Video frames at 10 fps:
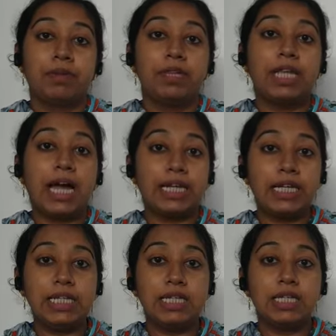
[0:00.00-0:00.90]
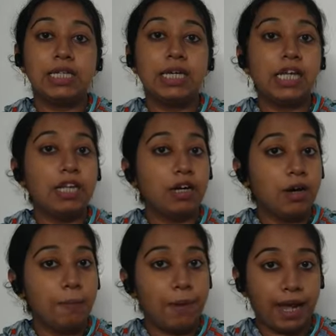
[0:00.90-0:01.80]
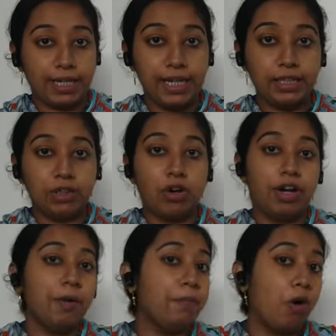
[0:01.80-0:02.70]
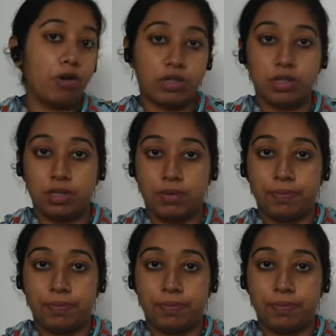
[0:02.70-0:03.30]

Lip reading: that is in a bracket or in a box.